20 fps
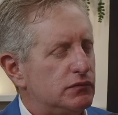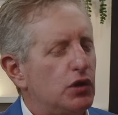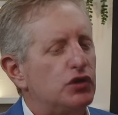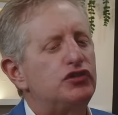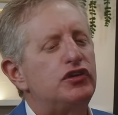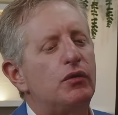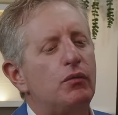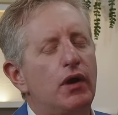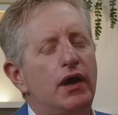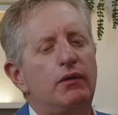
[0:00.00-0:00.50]

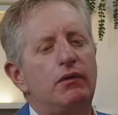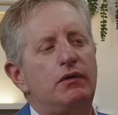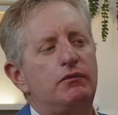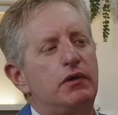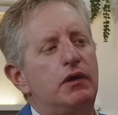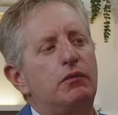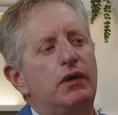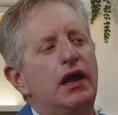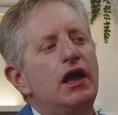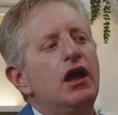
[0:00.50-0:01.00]

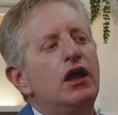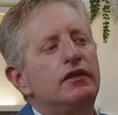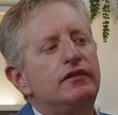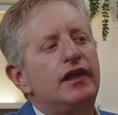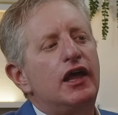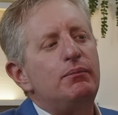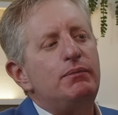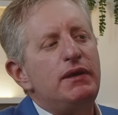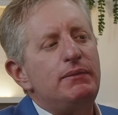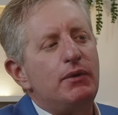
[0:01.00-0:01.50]

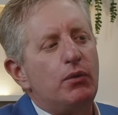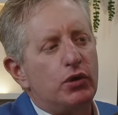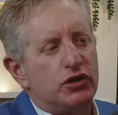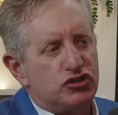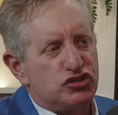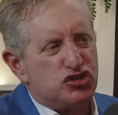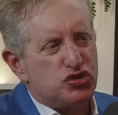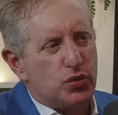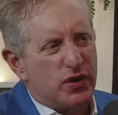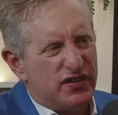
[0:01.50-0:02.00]
Tell people what
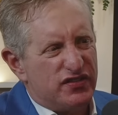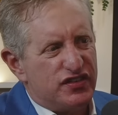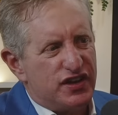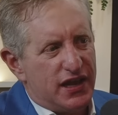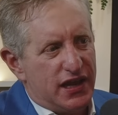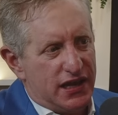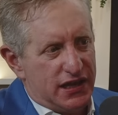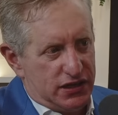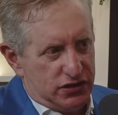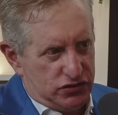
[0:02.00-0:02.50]
SWIFT
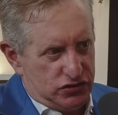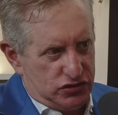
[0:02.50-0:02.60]
is.